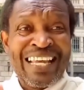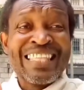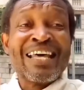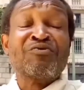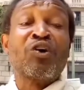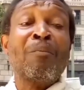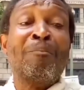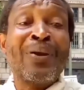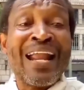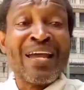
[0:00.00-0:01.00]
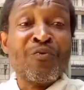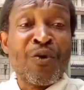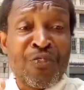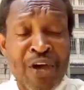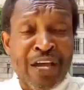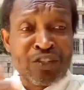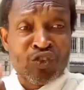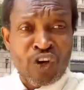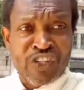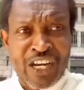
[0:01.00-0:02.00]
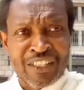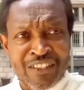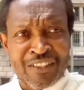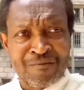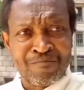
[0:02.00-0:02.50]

they have to comply with their instructions.